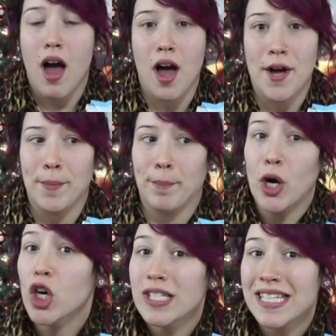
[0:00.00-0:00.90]
um,
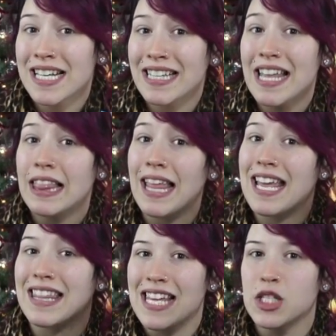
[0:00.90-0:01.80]
personally
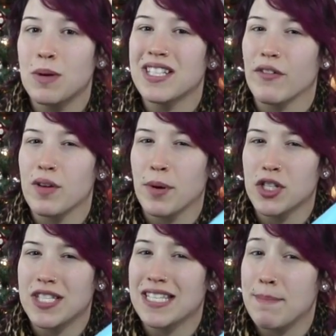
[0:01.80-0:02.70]
like these ones. I
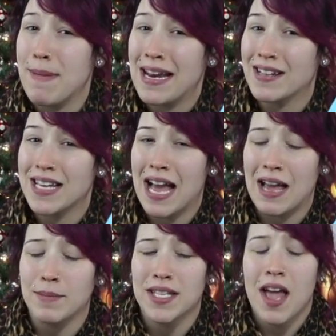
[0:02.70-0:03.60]
repurchased these many a
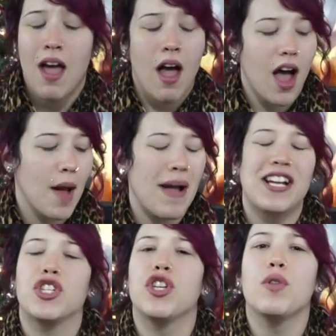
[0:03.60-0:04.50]
times. Um,
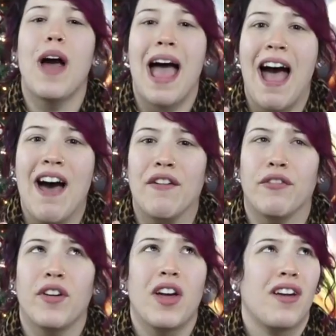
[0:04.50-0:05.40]
I do
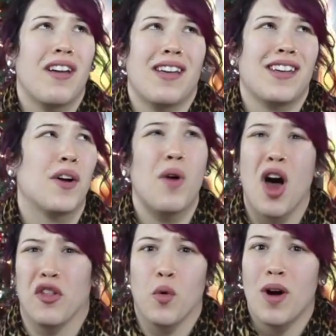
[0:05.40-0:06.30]
have, you know,
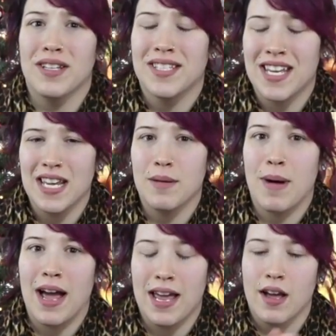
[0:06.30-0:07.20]
other ones in
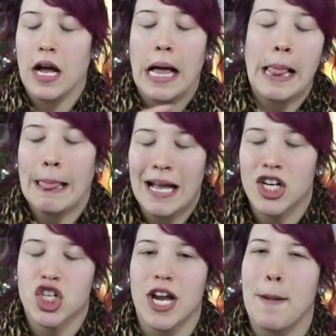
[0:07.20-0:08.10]
my
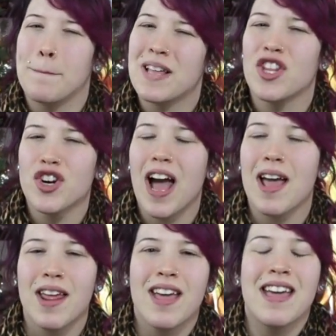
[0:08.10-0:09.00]
collection, but they're
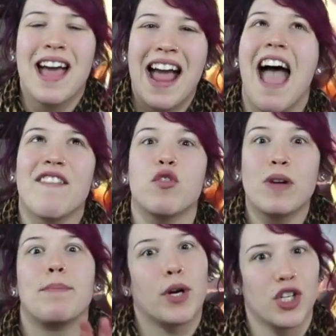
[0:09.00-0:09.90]
not, I haven't
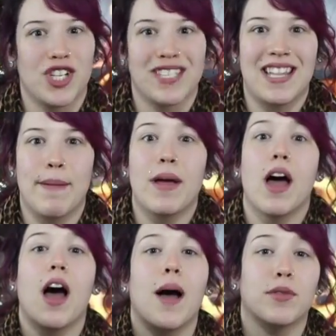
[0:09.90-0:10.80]
repurchased them.
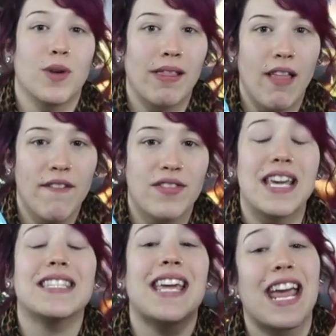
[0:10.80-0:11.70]
Um, so I love
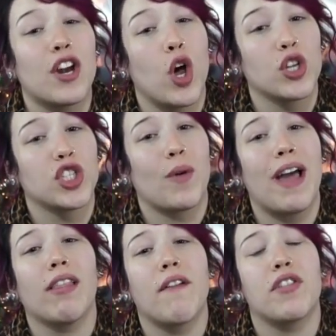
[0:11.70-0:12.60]
these, and also
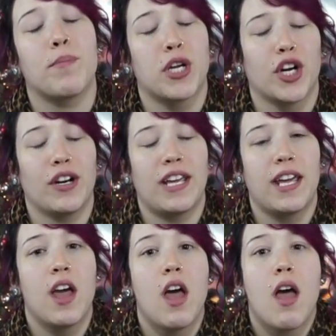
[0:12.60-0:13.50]
I love the
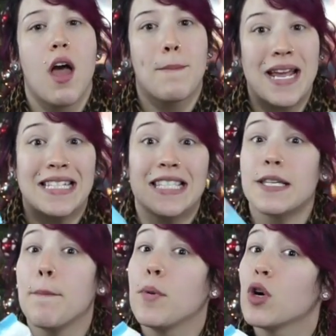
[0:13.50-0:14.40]
Purity Made
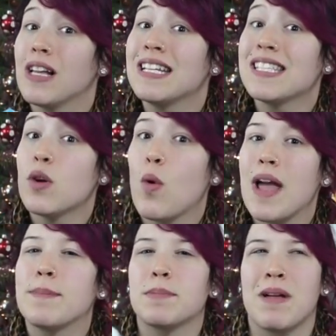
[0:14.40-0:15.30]
Simple cleansing
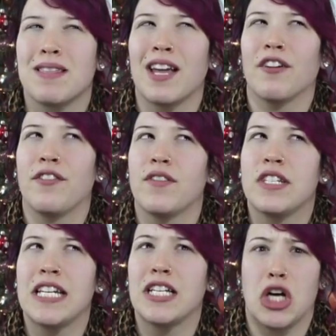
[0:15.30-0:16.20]
wipes, but they're
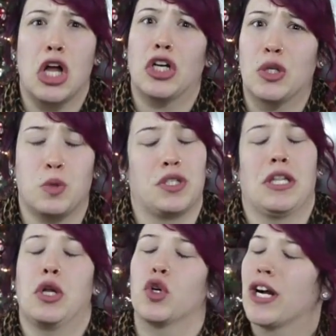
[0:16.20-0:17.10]
fifteen dollars, which is a
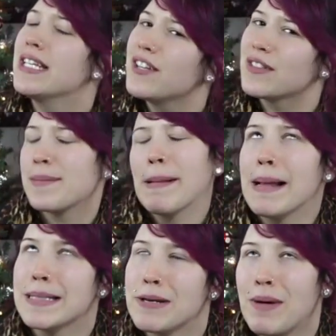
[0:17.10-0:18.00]
little crazy for some
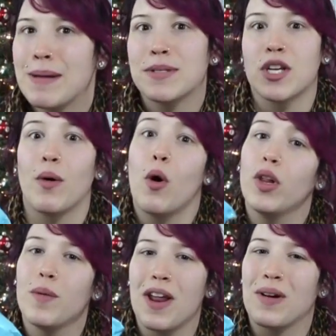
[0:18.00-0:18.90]
cleansing wipes. So
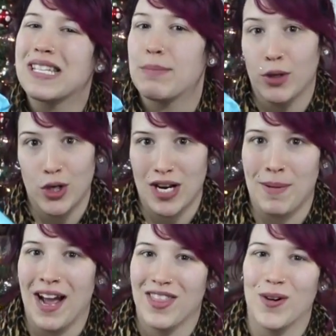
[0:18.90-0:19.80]
only when I want to splurge, I
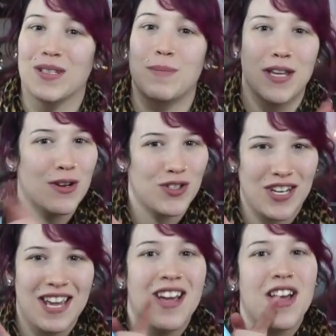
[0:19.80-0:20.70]
buy those. But
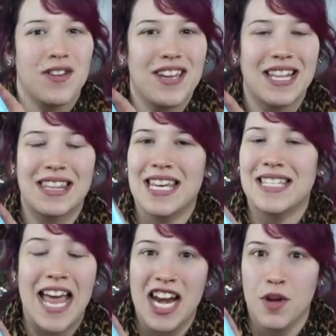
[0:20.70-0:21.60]
usually you can get
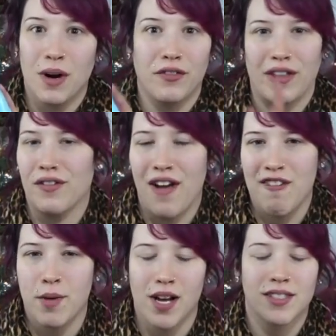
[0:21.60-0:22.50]
these anywhere for like
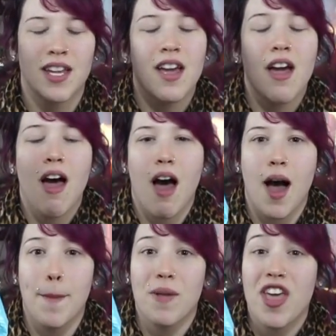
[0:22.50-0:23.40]
five bucks.
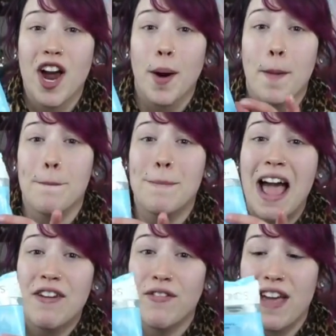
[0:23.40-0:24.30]
Um, but they are
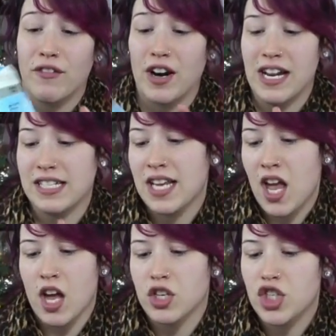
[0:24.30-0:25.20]
my favorite,
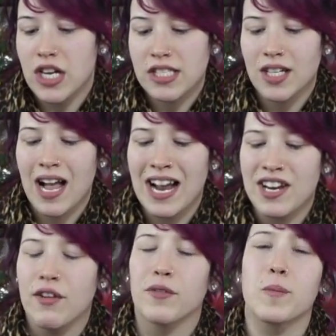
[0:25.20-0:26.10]
just to
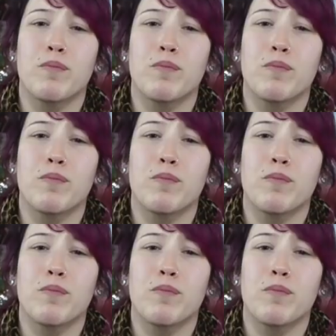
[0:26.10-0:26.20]
kind of,